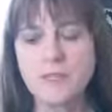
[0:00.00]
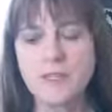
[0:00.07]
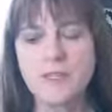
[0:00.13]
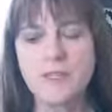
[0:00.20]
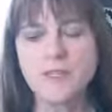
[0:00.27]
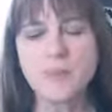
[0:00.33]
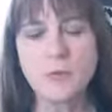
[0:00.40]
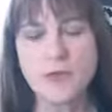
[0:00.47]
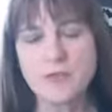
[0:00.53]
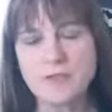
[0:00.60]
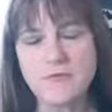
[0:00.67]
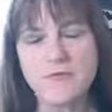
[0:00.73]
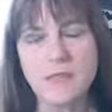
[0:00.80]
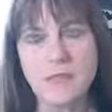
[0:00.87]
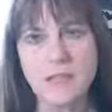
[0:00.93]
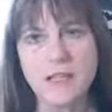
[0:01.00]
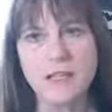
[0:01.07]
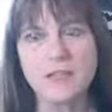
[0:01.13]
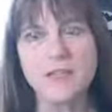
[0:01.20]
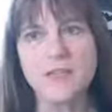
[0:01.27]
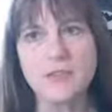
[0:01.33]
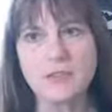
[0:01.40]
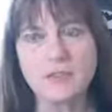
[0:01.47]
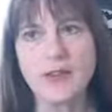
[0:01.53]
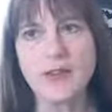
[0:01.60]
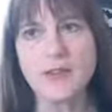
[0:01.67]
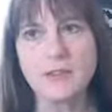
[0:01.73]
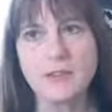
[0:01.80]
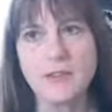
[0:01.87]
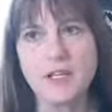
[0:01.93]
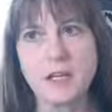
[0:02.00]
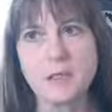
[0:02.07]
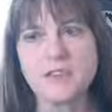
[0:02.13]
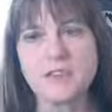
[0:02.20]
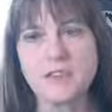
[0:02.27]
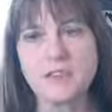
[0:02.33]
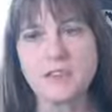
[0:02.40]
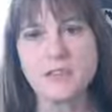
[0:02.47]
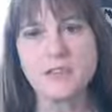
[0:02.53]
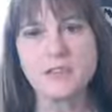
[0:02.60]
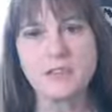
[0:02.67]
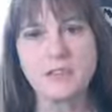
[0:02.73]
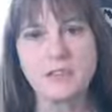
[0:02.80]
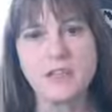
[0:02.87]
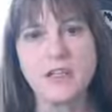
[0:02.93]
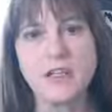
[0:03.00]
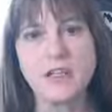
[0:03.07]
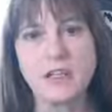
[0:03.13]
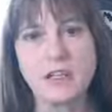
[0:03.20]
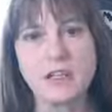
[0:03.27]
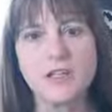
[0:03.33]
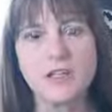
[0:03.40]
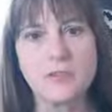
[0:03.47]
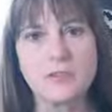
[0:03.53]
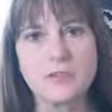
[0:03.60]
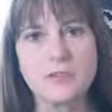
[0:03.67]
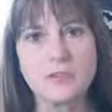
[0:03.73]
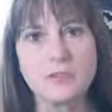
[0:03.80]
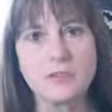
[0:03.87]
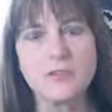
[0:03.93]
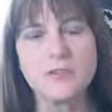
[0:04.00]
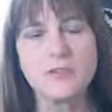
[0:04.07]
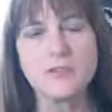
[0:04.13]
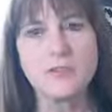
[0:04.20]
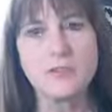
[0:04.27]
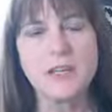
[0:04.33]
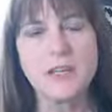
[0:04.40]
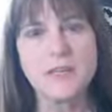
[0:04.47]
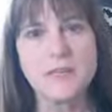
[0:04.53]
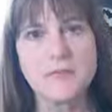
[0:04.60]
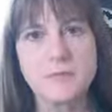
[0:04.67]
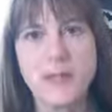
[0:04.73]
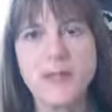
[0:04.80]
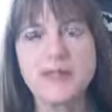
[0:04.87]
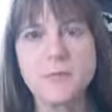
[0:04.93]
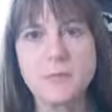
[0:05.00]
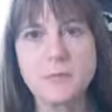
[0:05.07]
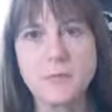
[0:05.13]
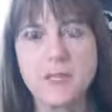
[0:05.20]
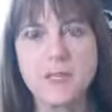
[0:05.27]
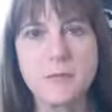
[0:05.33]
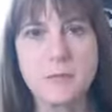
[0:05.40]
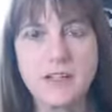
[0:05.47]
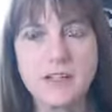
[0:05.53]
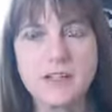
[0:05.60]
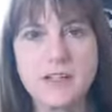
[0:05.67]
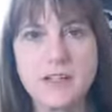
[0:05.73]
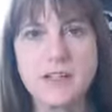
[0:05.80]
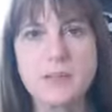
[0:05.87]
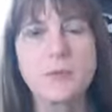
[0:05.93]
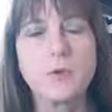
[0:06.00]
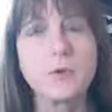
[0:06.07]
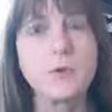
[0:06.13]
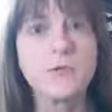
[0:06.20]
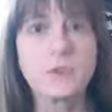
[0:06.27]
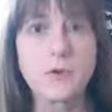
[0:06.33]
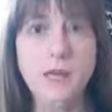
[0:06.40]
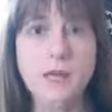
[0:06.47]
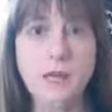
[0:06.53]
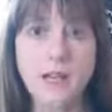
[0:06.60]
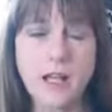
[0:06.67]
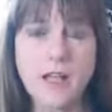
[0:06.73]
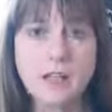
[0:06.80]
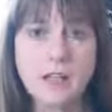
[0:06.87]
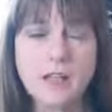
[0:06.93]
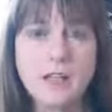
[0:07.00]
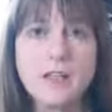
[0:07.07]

situation for me for trying to become a teacher in the local schools because of my husband being in the military, and we moved around a lot.